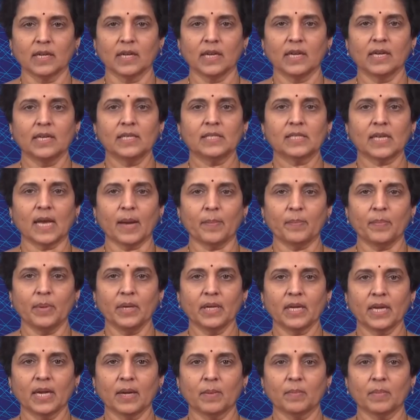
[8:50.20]
is
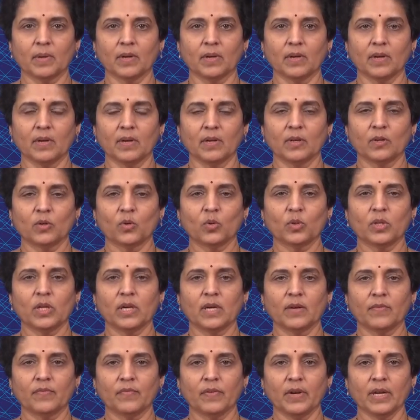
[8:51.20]
applicable to the
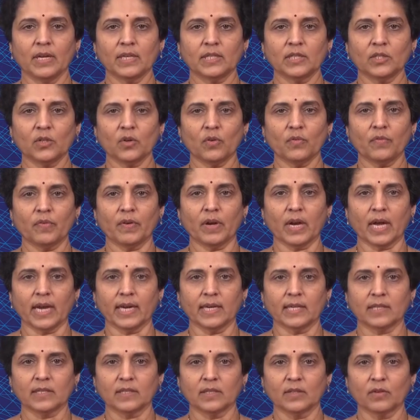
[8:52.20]
reflection of
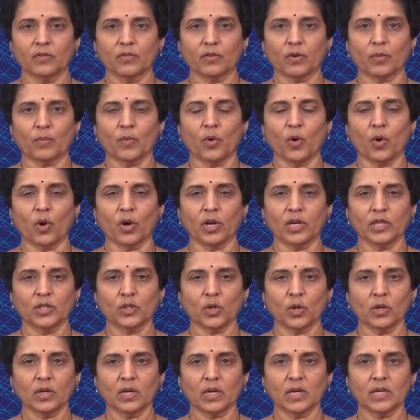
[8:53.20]
light from
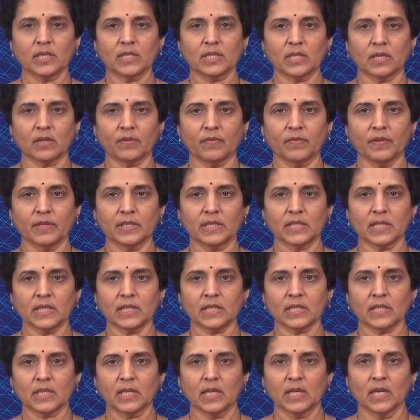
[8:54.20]
horizontal
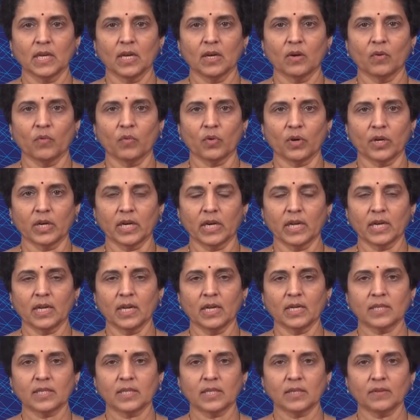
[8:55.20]
surfaces,
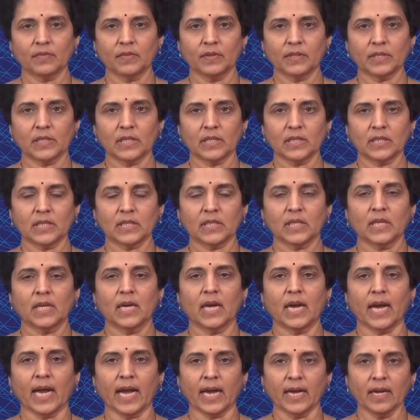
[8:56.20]
vertical surfaces,
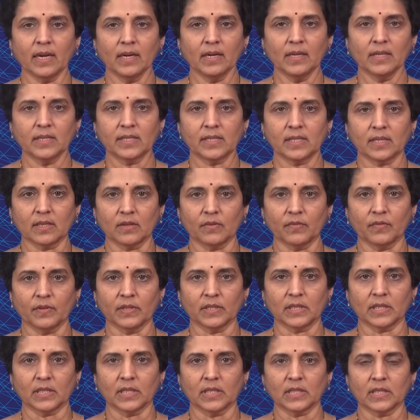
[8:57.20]
angled
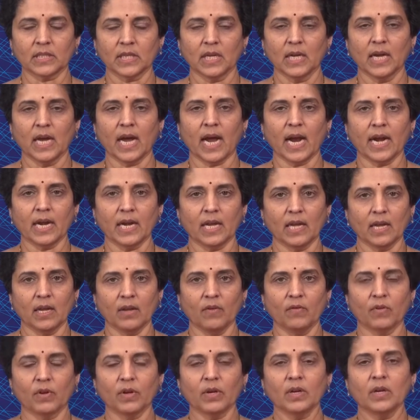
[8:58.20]
surfaces and
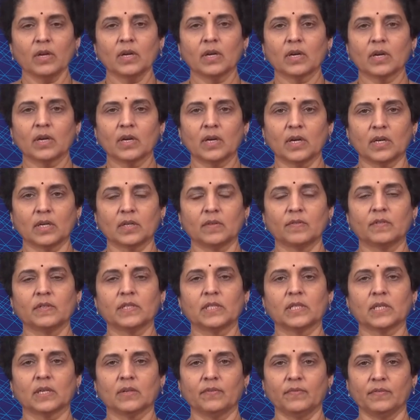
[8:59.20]
even curved
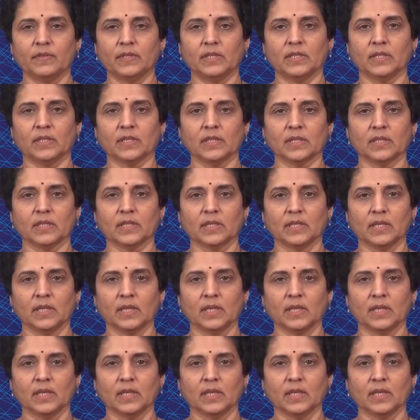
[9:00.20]
surfaces.